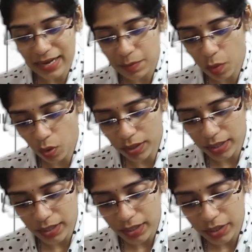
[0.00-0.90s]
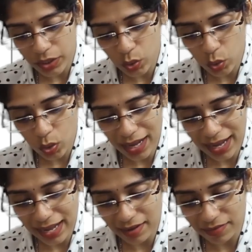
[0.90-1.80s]
body, you
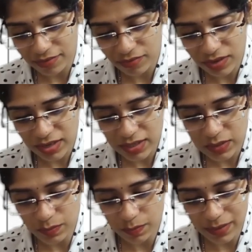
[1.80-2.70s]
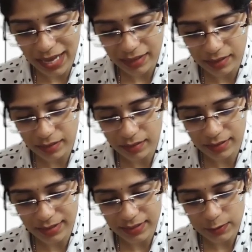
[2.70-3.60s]
have, where is black color?
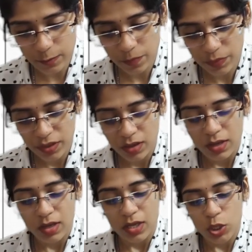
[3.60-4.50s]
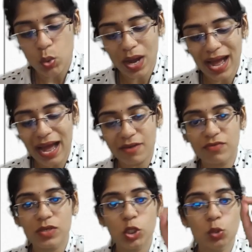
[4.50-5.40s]
Yes. You
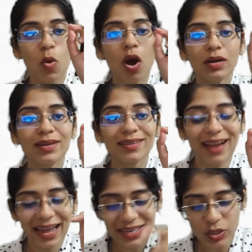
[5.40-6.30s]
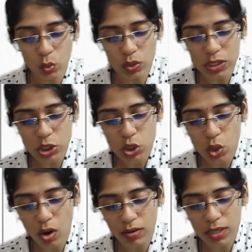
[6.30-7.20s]
have small granules
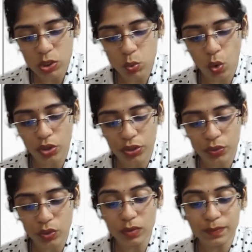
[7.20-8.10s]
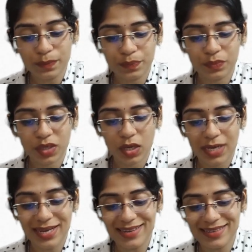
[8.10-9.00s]
called as what,
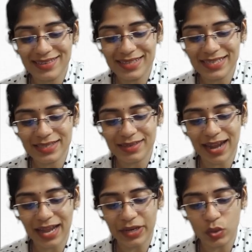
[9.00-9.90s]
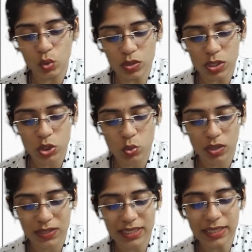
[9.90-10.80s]
Nissels granules. What
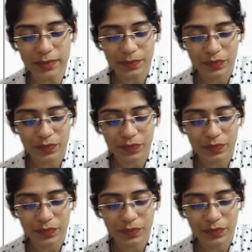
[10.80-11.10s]
is it?